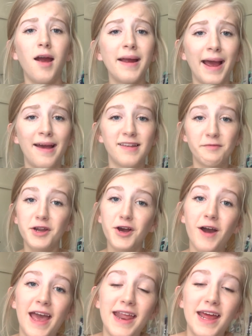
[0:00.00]
Alright guys, I'm gonna
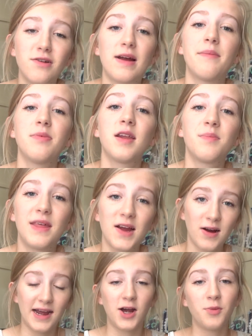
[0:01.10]
go ahead and wrap that up
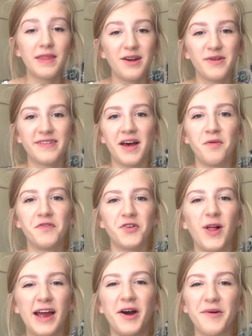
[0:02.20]
there. I hope that it was
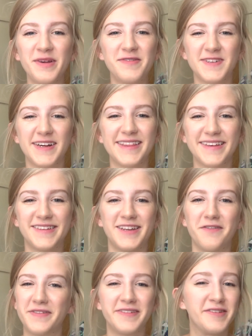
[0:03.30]
helpful. I always feel like this
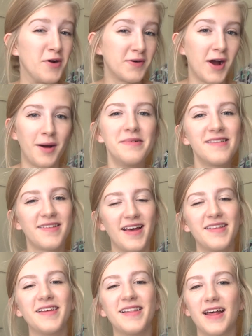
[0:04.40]
stuff is so common
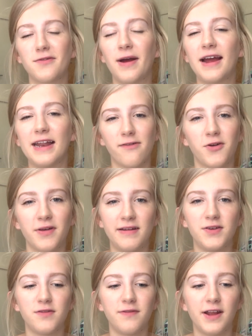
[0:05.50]
sense, and that's why I never really
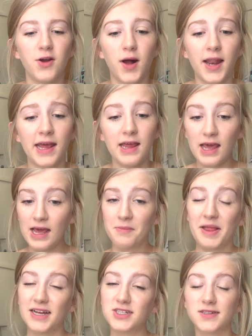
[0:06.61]
do a video on it.
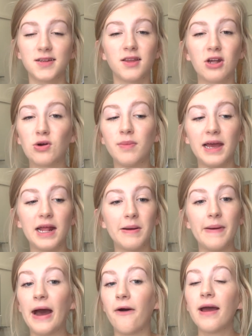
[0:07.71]
But that's just a little bit
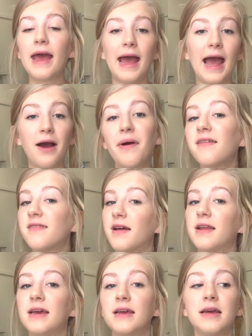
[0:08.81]
about how I
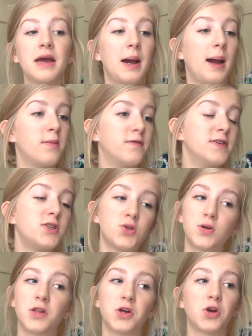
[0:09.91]
study. I'm a
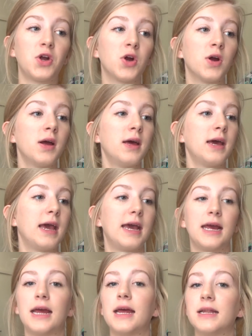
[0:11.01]
visual learner,
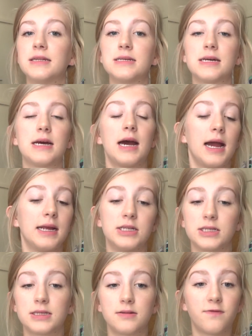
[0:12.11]
and I just